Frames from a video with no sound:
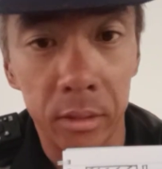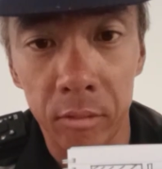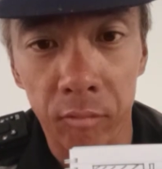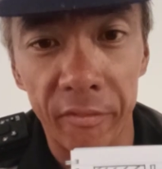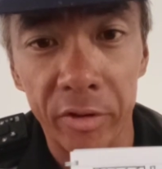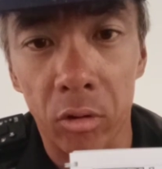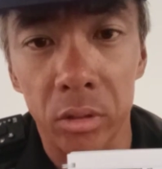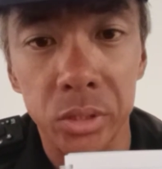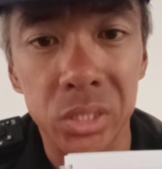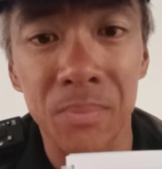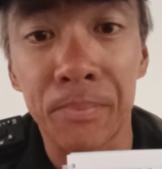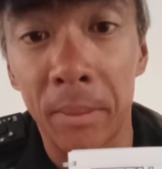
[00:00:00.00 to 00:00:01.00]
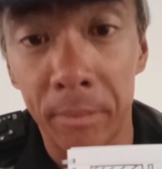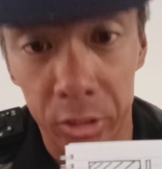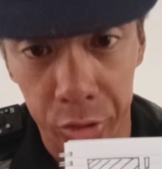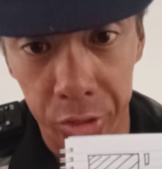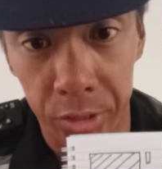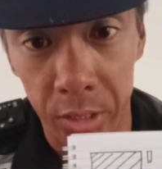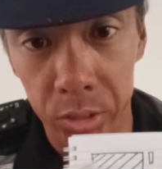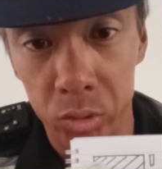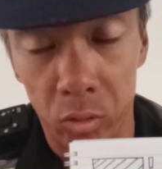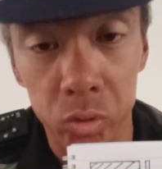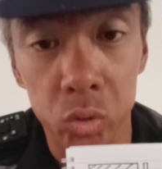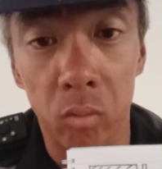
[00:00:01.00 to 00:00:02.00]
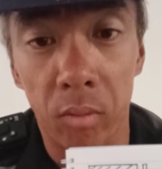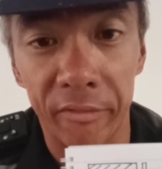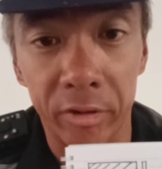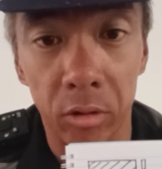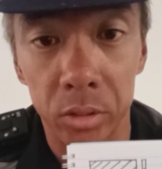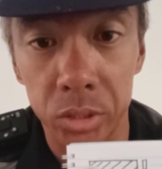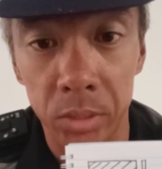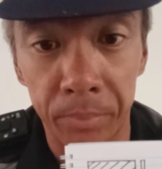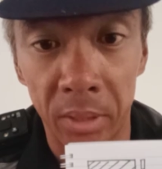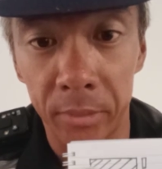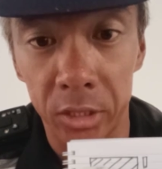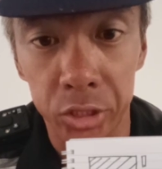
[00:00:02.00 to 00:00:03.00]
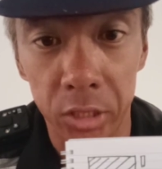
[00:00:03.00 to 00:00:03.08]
what we call a zipper merge. This is also what we call a zipper merge.